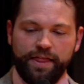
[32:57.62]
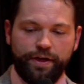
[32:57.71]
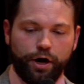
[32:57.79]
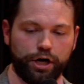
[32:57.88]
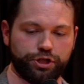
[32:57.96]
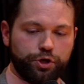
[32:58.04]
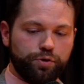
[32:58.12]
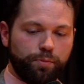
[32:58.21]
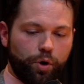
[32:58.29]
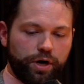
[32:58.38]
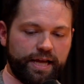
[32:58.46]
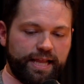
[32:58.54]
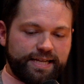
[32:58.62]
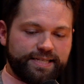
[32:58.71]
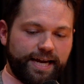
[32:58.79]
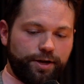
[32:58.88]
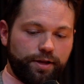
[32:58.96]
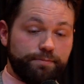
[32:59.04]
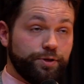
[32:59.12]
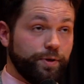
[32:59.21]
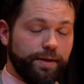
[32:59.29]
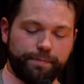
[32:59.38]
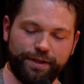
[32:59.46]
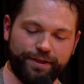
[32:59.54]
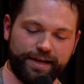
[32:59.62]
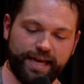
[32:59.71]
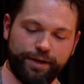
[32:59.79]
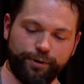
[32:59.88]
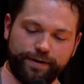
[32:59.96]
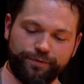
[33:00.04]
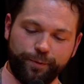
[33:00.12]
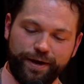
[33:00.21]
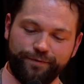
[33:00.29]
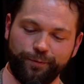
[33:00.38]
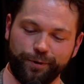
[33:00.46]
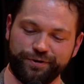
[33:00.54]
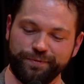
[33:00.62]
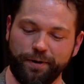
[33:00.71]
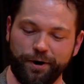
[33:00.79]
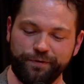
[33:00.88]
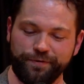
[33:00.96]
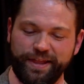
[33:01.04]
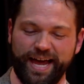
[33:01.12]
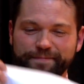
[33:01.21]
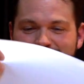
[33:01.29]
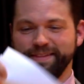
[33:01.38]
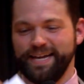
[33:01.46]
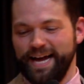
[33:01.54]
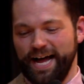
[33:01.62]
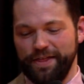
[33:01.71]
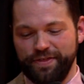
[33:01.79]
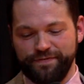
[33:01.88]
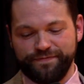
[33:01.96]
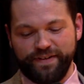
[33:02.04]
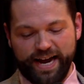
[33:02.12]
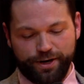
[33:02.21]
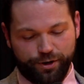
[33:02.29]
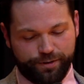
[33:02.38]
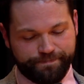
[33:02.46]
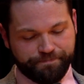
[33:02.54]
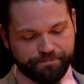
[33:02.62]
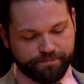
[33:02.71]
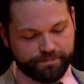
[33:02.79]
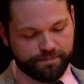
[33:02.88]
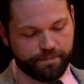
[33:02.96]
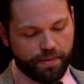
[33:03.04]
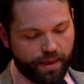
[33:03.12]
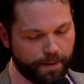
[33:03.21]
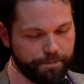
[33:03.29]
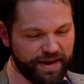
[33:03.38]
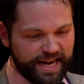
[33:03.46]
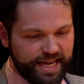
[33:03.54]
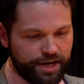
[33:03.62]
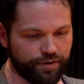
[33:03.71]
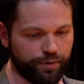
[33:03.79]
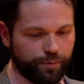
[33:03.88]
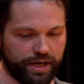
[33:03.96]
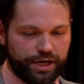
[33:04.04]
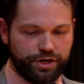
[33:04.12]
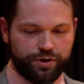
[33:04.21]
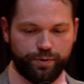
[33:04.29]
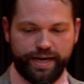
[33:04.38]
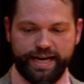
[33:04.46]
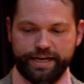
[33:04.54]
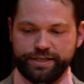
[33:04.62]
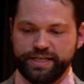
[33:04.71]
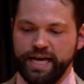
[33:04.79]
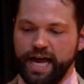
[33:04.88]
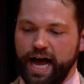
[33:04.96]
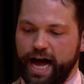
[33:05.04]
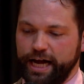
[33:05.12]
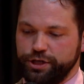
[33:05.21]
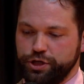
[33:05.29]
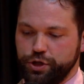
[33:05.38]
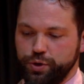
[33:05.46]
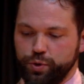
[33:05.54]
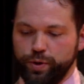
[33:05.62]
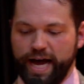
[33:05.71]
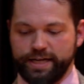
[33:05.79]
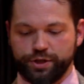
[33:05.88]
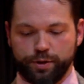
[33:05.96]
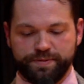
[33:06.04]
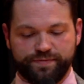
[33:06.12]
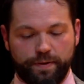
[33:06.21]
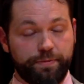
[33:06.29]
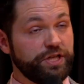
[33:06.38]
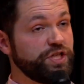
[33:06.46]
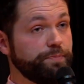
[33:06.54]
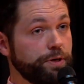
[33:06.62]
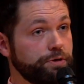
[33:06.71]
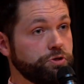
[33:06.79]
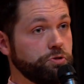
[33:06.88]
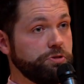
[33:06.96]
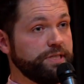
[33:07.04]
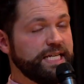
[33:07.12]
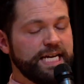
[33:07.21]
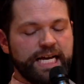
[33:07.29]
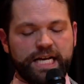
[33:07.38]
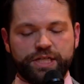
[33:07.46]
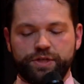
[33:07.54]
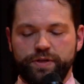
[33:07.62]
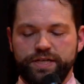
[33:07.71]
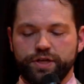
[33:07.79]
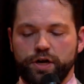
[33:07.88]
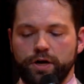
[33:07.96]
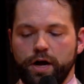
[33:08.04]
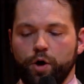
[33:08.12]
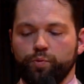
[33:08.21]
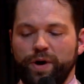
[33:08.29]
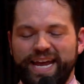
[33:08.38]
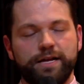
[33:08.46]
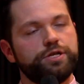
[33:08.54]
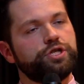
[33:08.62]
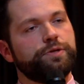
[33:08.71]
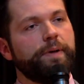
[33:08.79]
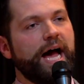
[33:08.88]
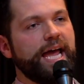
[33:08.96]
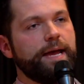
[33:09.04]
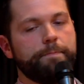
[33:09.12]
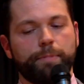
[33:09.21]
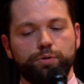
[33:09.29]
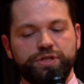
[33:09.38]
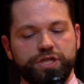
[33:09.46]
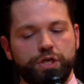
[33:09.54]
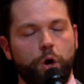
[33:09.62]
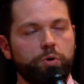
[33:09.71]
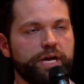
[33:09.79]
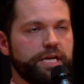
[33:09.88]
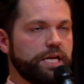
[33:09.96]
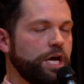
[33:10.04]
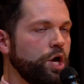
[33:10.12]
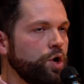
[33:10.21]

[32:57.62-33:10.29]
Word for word: there are two more in that cycle i'm doing but again you'll have to wait for tomorrow for that uh, the final bit here going to do is uh, two excerpts from the spirituals. So these are arranged by Moses Hogan,